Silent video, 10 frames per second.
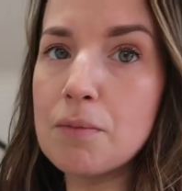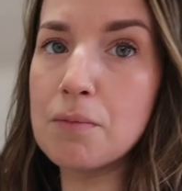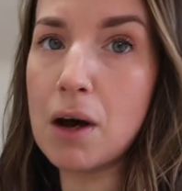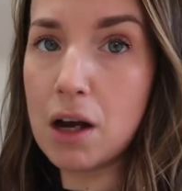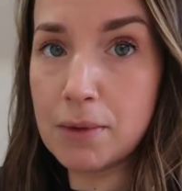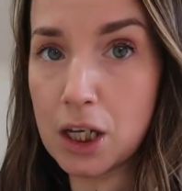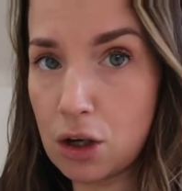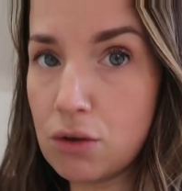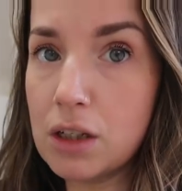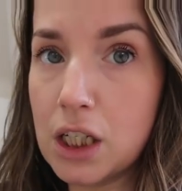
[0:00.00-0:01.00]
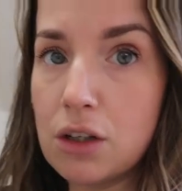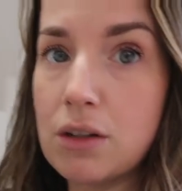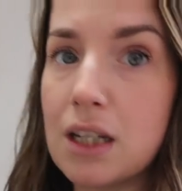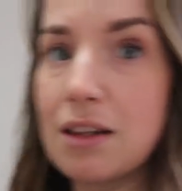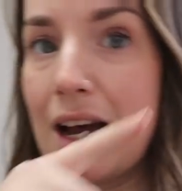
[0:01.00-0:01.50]
But I'm the only
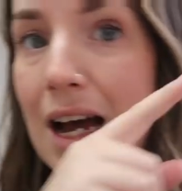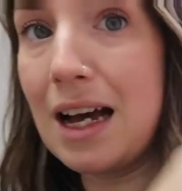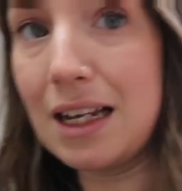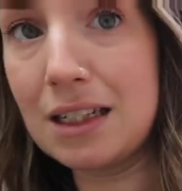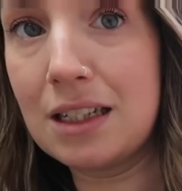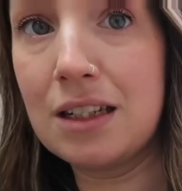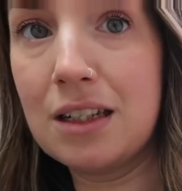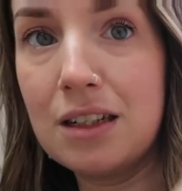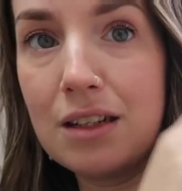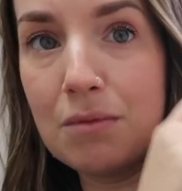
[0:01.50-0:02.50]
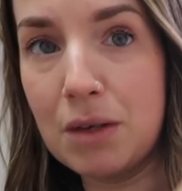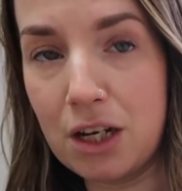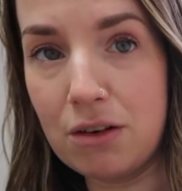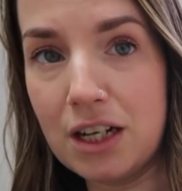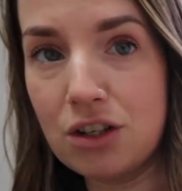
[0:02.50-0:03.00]
unit that has
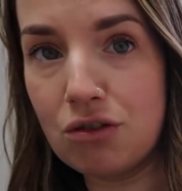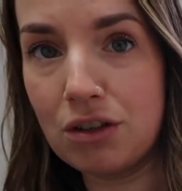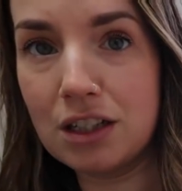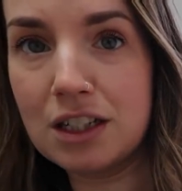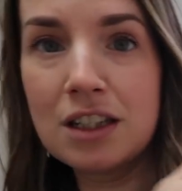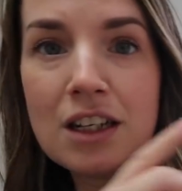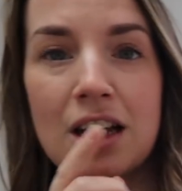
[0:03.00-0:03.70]
my own entrance.